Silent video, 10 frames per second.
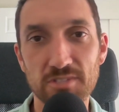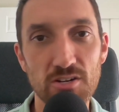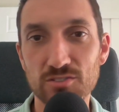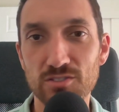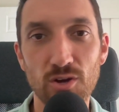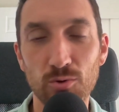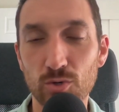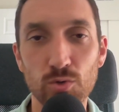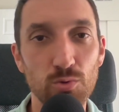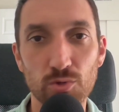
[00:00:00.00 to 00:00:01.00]
there's no
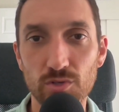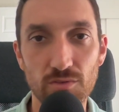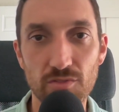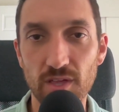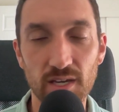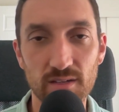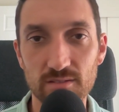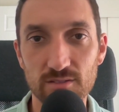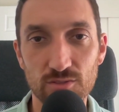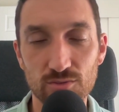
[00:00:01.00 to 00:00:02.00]
cooler
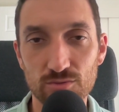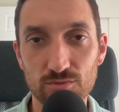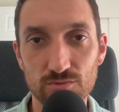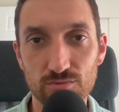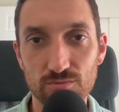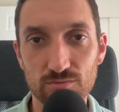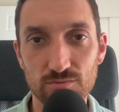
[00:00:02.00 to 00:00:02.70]
thing to